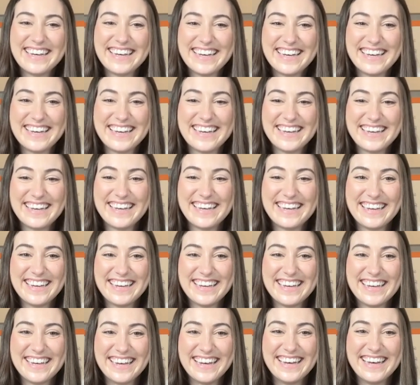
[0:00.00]

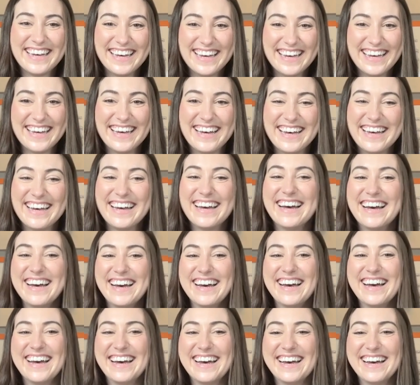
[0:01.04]

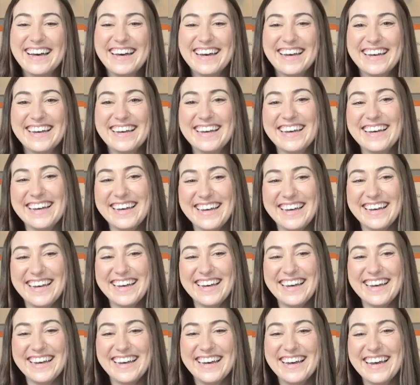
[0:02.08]

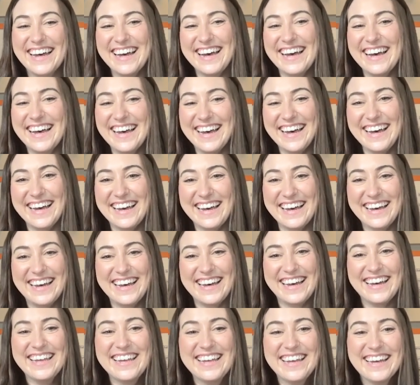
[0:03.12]

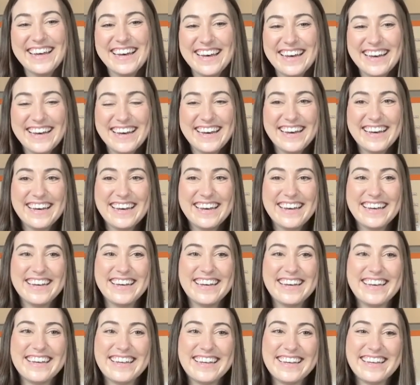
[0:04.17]

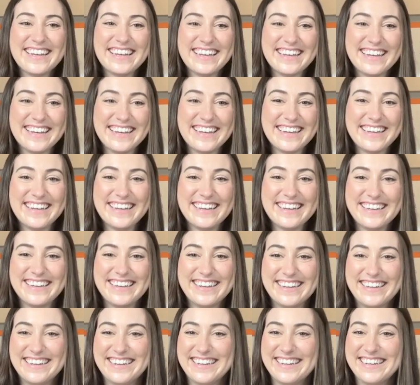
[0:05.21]

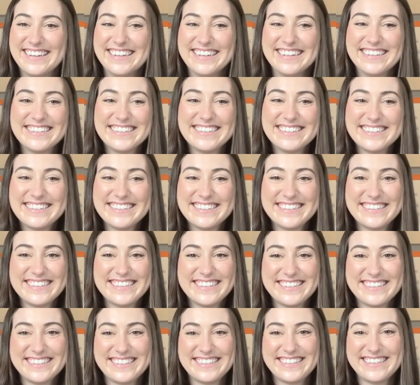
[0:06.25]

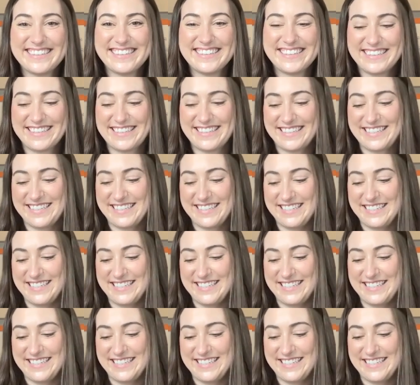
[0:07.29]
(not speaking)